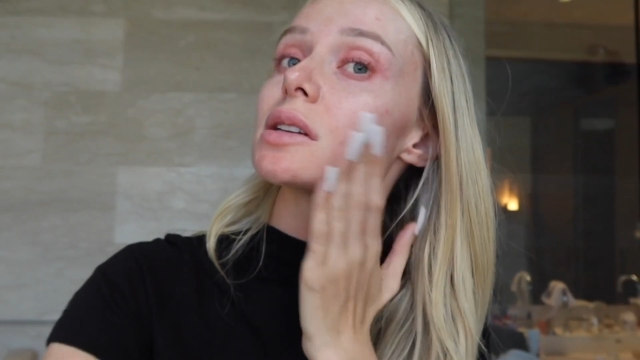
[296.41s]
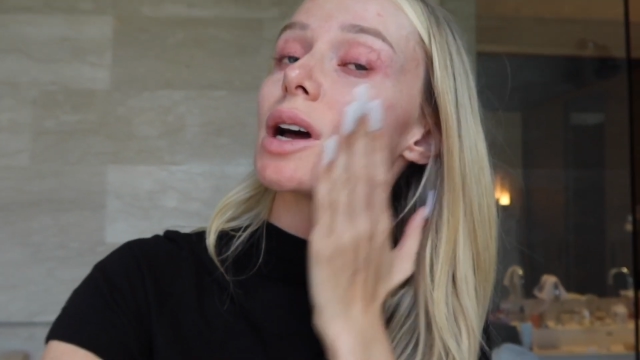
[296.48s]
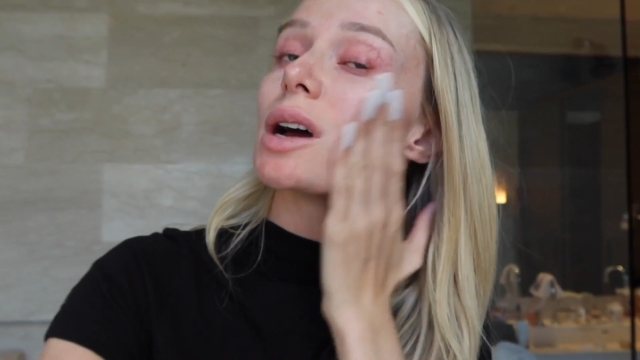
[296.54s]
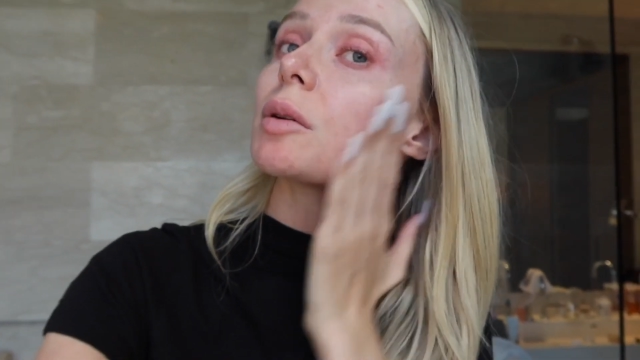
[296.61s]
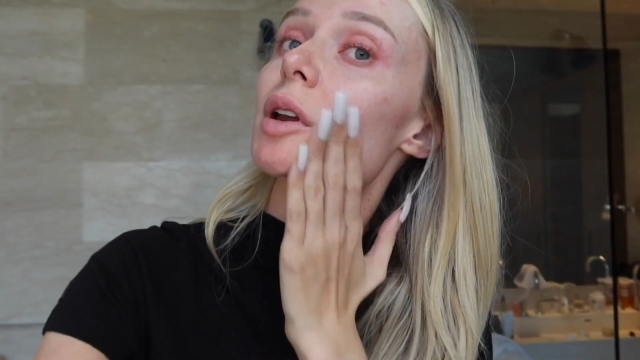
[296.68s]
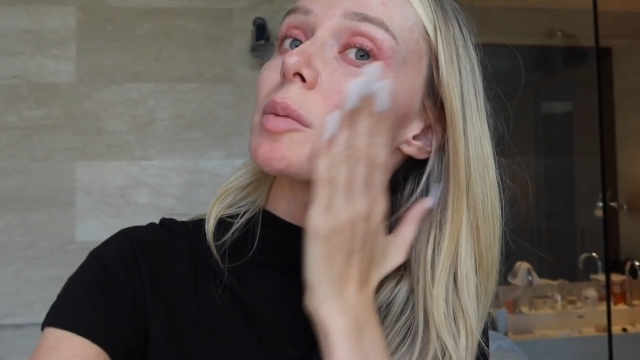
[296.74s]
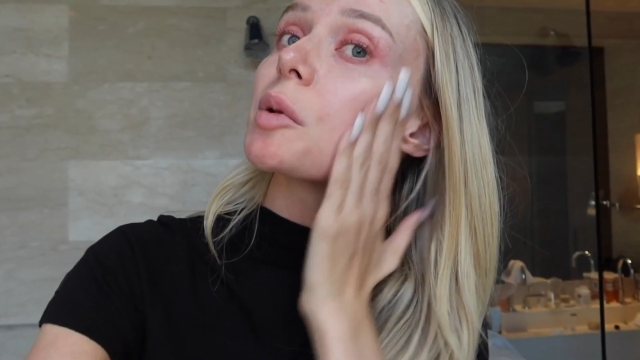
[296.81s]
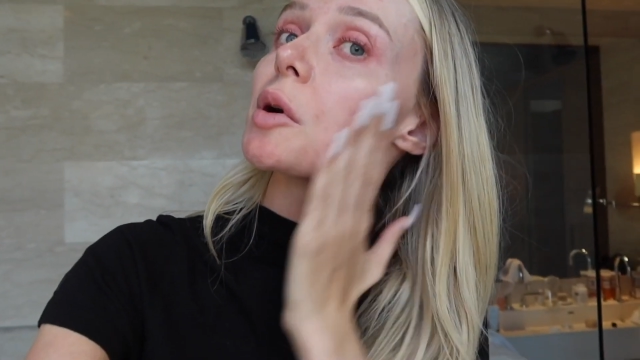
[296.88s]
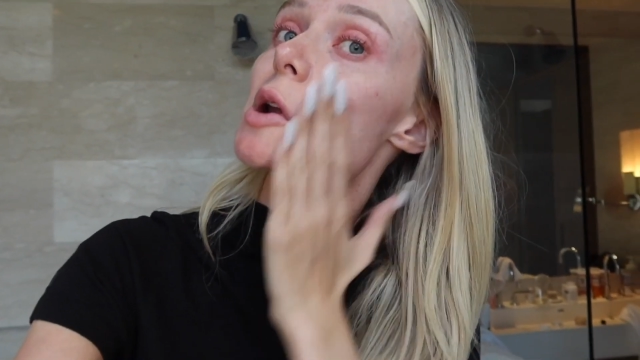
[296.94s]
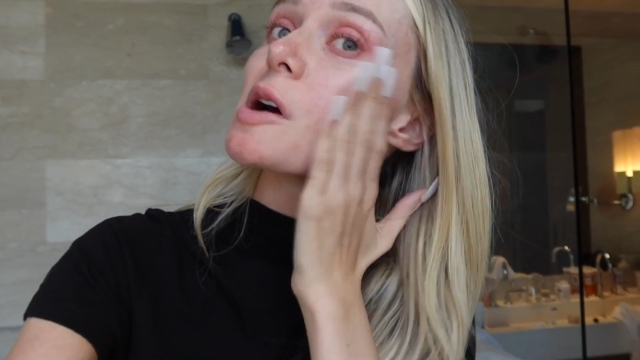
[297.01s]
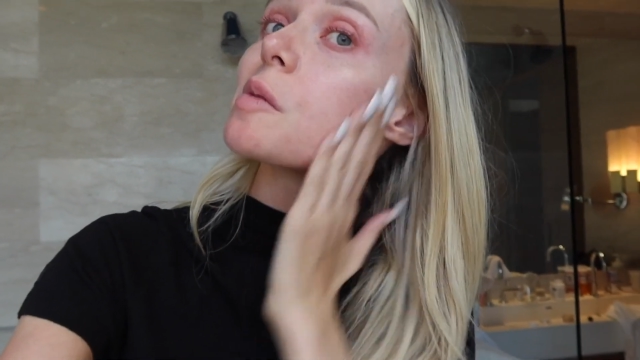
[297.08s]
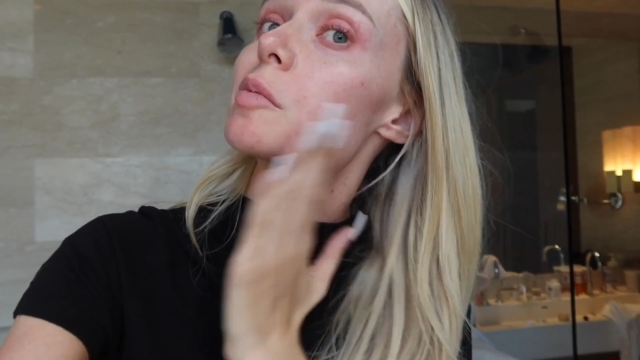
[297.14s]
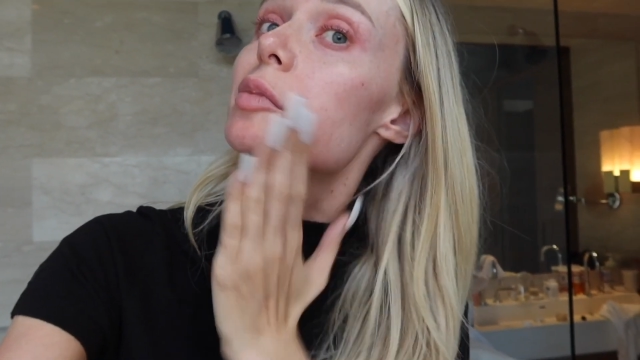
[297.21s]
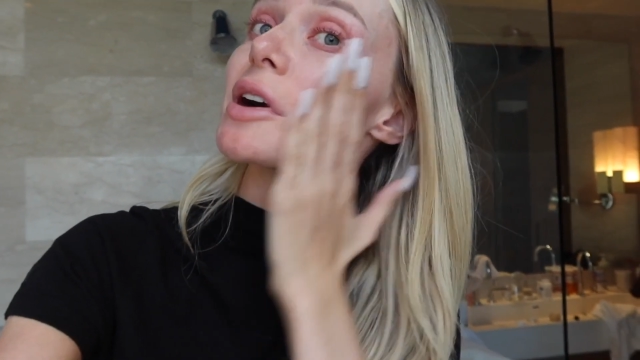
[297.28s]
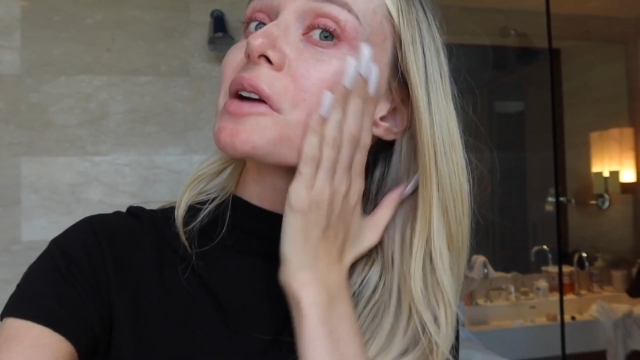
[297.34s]
I'm gonna put
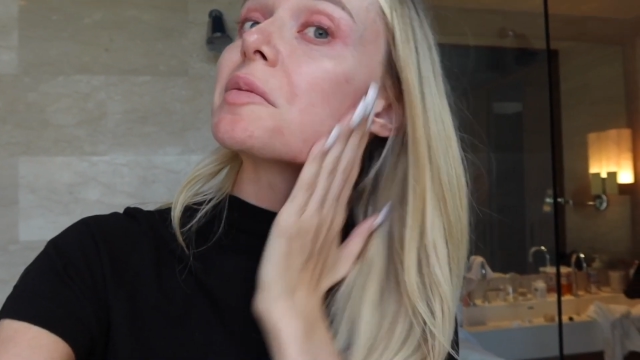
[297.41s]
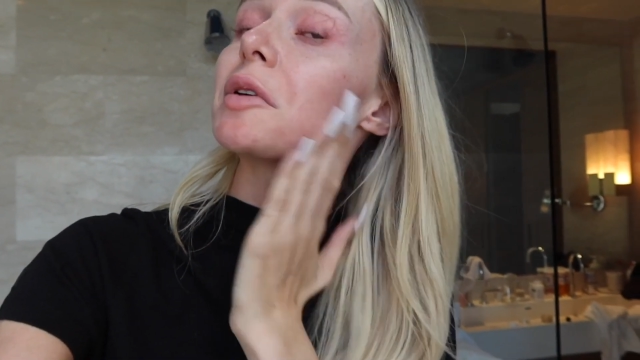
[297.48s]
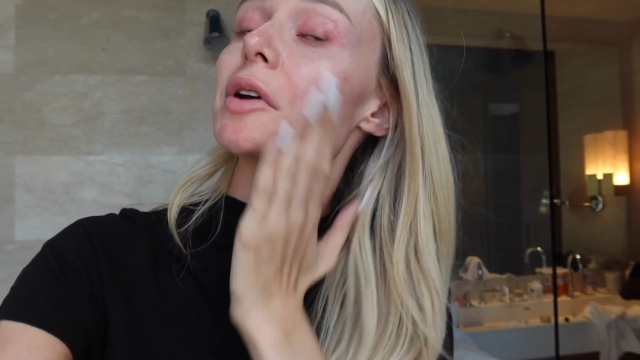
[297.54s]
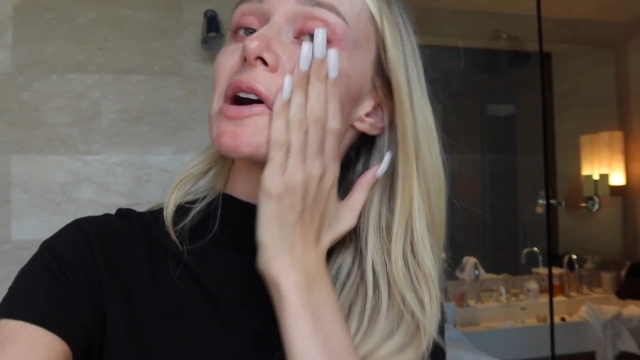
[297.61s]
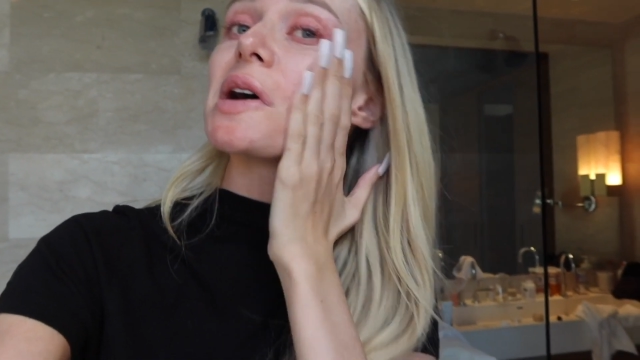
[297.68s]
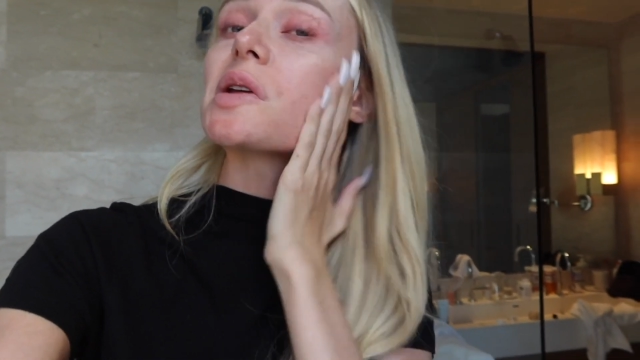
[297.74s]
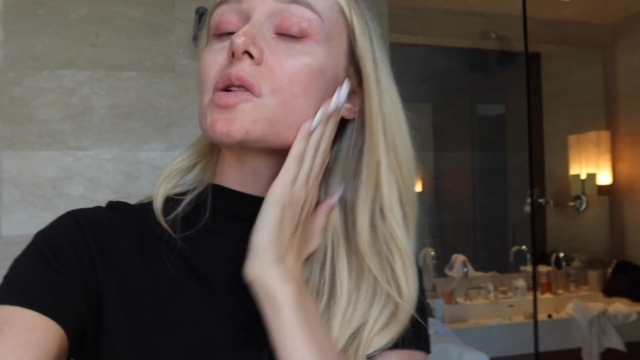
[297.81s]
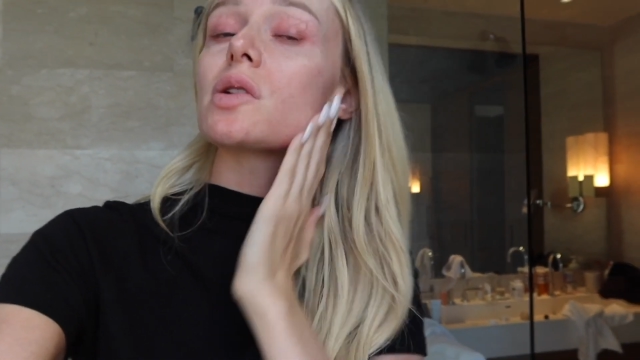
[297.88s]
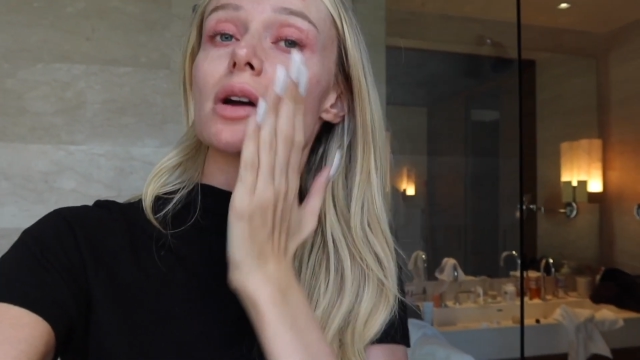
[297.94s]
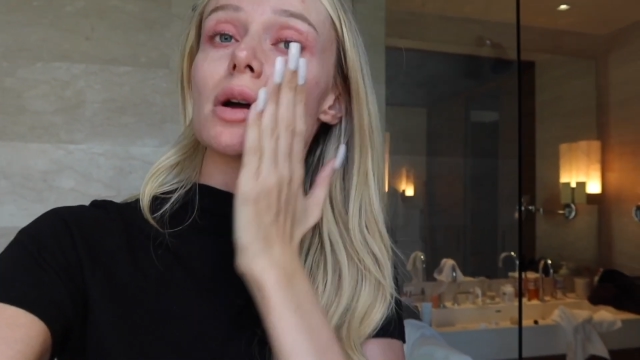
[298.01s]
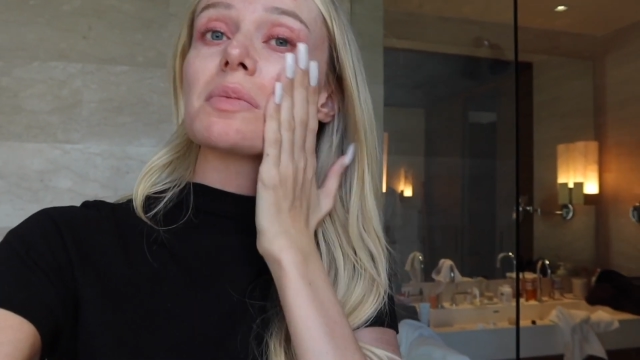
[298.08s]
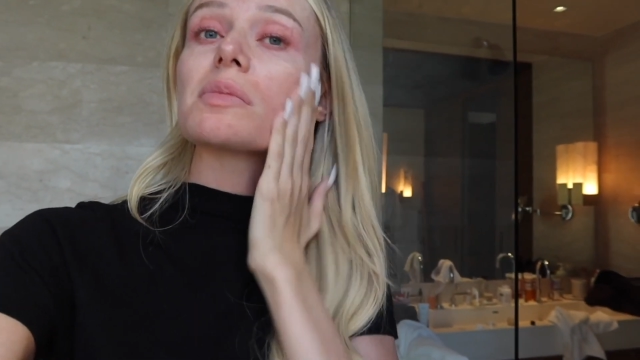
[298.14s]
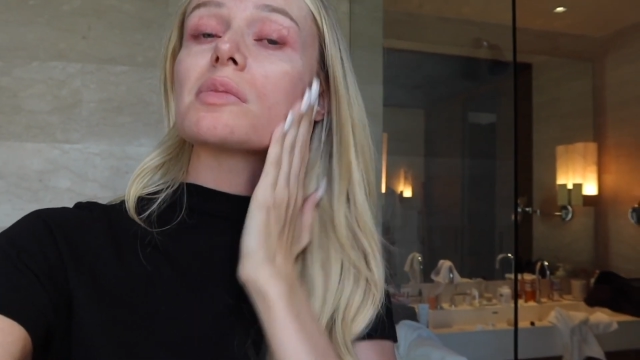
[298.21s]
a primer on.